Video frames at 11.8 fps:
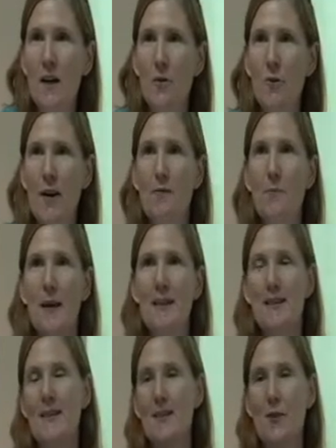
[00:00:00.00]
where I've been
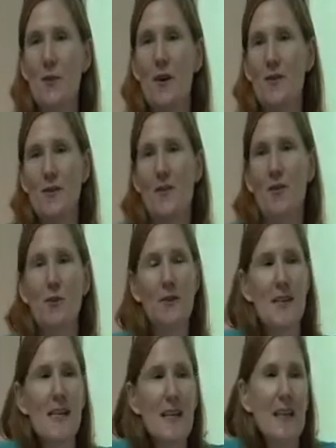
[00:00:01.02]
since
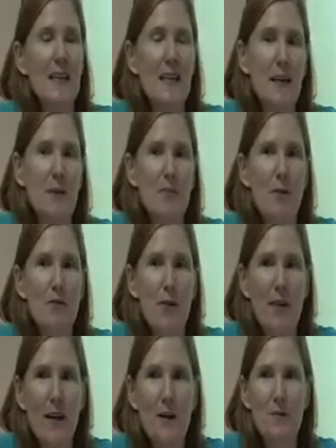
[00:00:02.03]
2013. Before
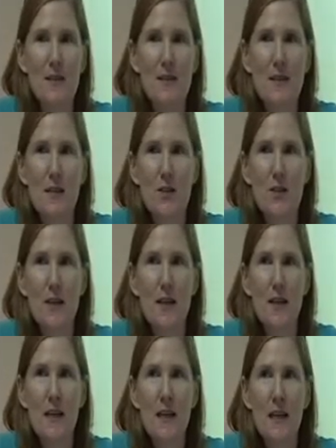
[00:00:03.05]
that, I was
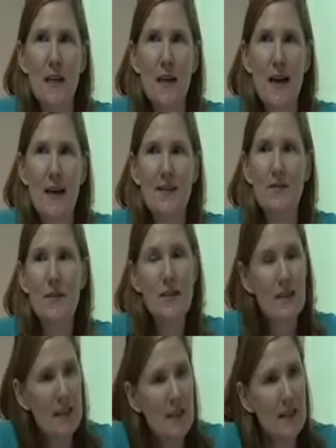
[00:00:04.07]
teaching as a
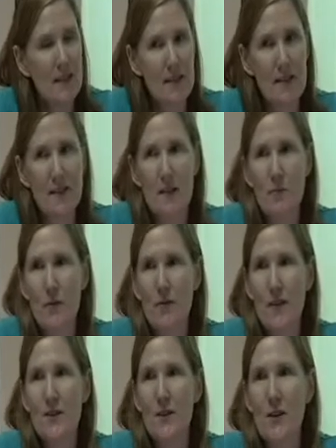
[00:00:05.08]
visiting assistant
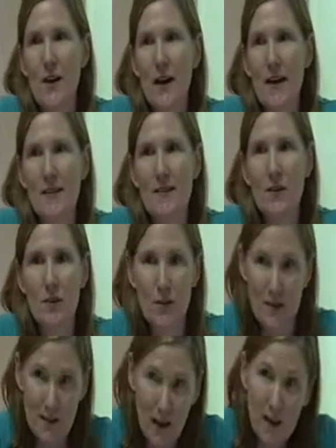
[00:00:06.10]
professor at Sarah
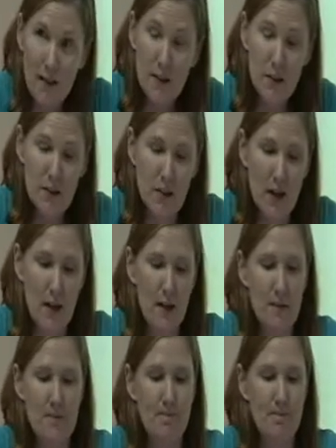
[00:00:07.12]
Lawrence College.
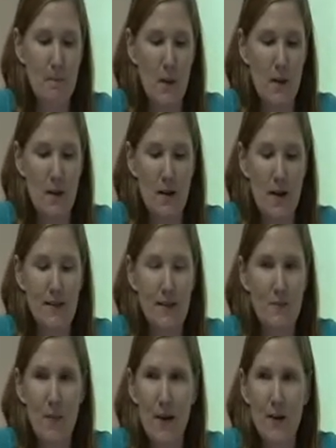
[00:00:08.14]
I
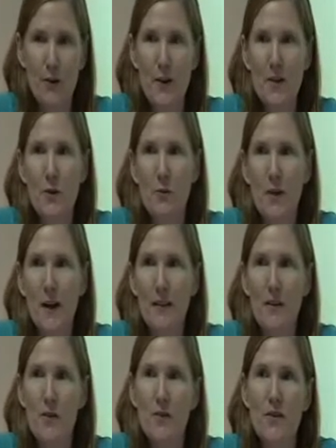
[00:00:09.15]
did my undergraduate work at
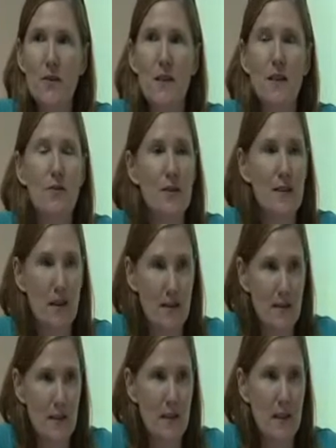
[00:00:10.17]
the University of
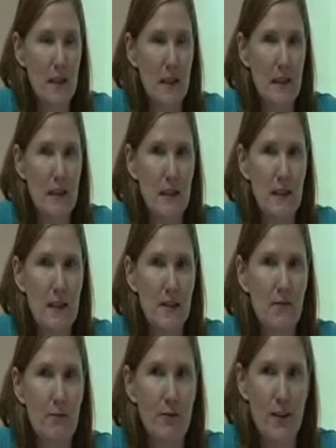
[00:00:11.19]
Wisconsin in
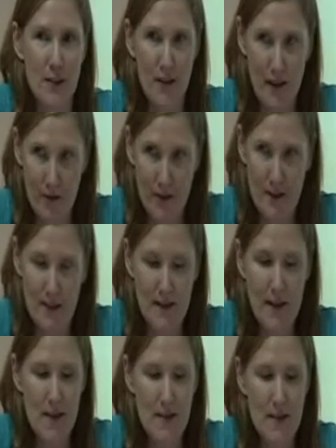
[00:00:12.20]
French and African
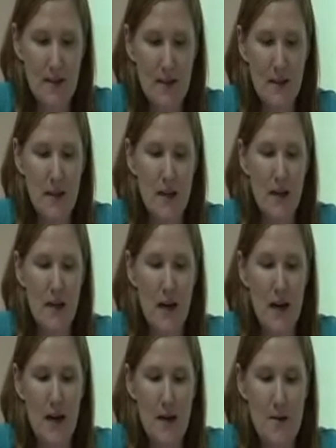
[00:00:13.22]
Studies
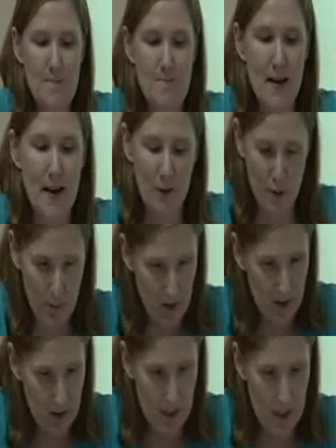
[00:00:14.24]
and
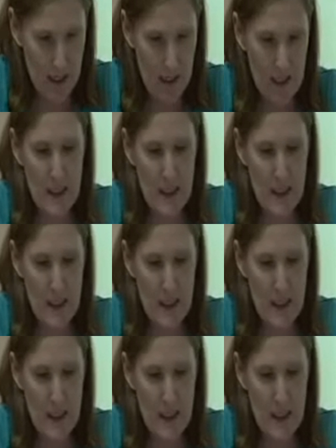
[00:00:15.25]
anthropology,